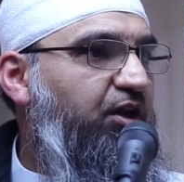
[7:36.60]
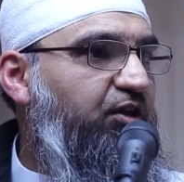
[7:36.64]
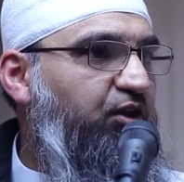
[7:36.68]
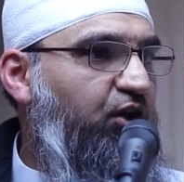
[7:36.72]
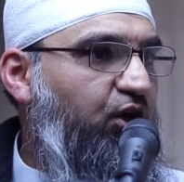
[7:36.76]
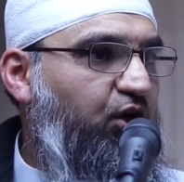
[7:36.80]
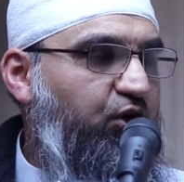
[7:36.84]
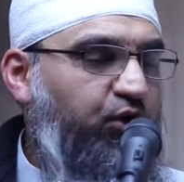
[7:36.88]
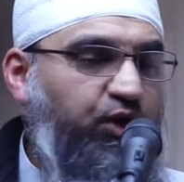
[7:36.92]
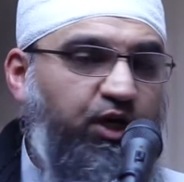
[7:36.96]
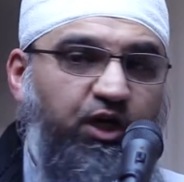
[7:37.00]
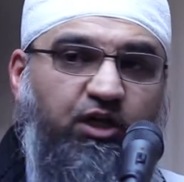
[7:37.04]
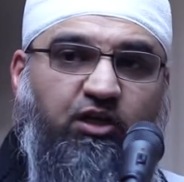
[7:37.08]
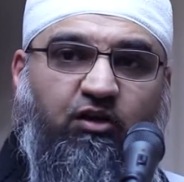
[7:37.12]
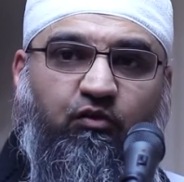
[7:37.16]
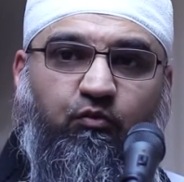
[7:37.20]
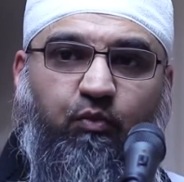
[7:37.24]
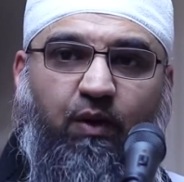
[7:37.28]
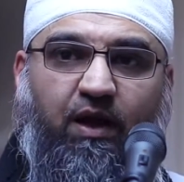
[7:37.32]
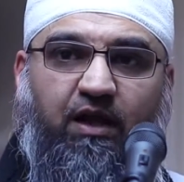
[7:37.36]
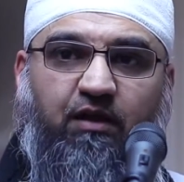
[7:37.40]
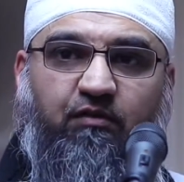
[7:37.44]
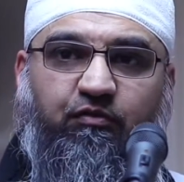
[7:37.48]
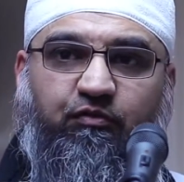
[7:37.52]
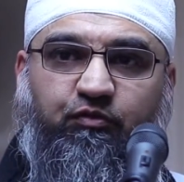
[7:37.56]
The greed of
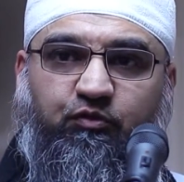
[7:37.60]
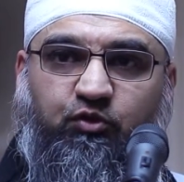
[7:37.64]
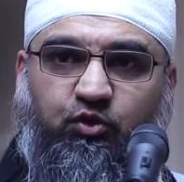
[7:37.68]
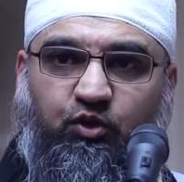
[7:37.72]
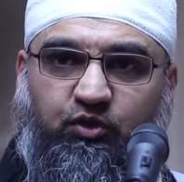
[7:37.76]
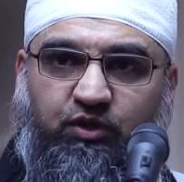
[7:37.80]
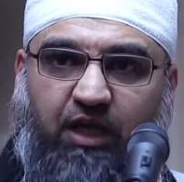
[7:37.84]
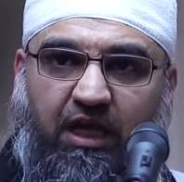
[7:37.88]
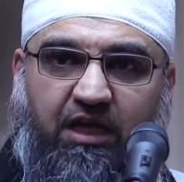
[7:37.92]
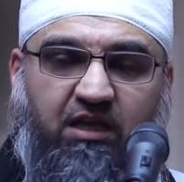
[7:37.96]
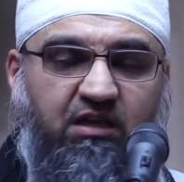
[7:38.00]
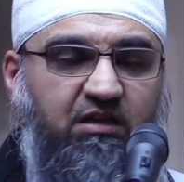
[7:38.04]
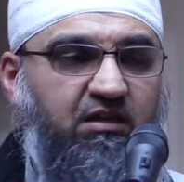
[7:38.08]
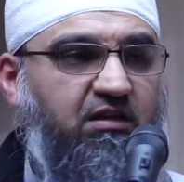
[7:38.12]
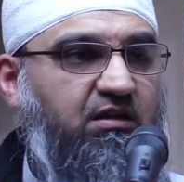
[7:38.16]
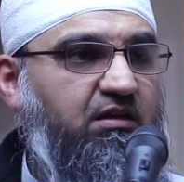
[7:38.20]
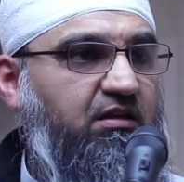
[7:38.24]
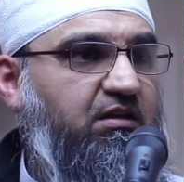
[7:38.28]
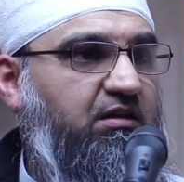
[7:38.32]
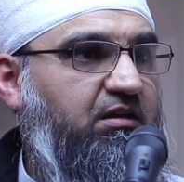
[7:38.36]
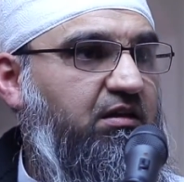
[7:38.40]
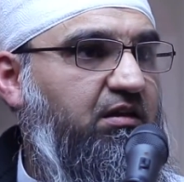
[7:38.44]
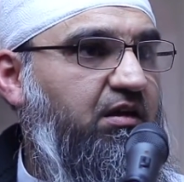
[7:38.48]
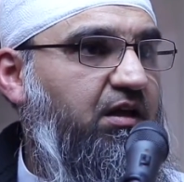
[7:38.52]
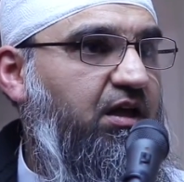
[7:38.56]
wealth today
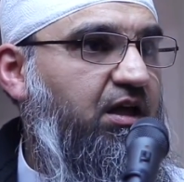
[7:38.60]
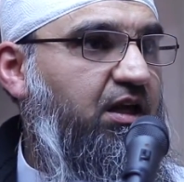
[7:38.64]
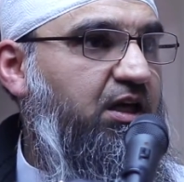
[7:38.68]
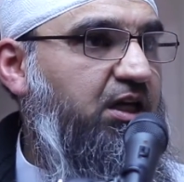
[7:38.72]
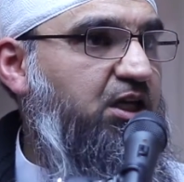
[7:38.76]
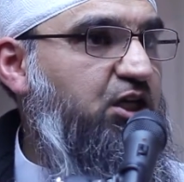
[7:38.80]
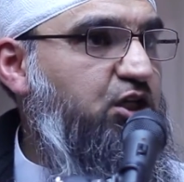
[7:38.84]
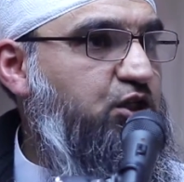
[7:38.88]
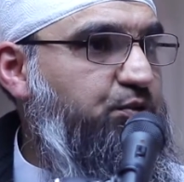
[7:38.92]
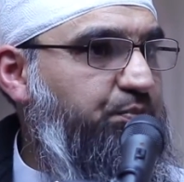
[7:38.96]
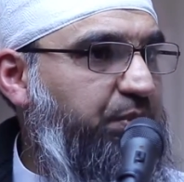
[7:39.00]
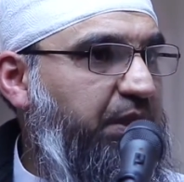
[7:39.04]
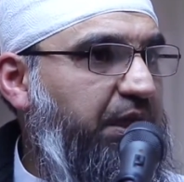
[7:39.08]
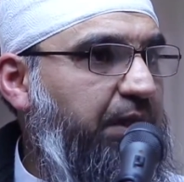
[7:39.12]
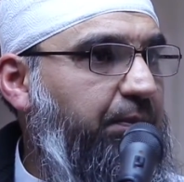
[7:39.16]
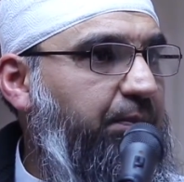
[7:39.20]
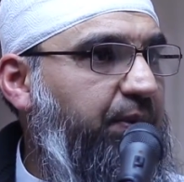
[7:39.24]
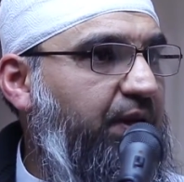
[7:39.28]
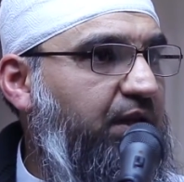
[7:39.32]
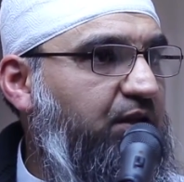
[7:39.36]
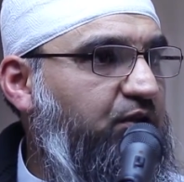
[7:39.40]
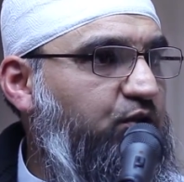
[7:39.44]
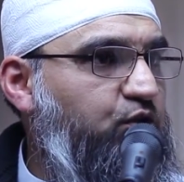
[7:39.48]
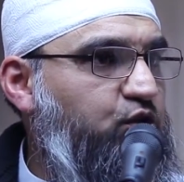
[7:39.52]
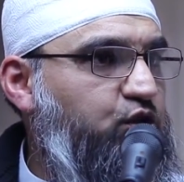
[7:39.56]
leads
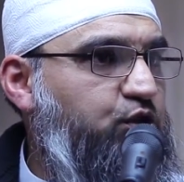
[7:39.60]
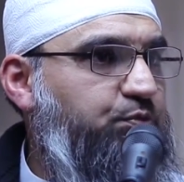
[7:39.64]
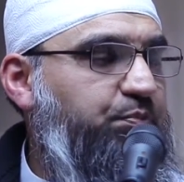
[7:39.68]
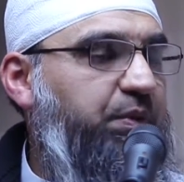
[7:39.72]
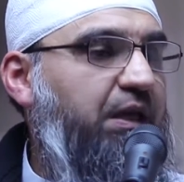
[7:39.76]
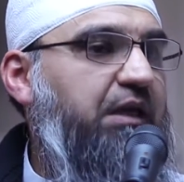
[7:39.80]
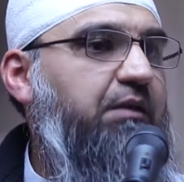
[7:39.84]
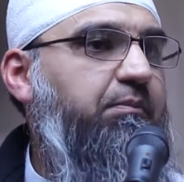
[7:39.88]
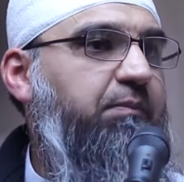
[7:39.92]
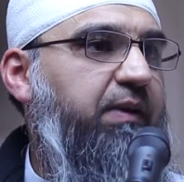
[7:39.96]
people to spill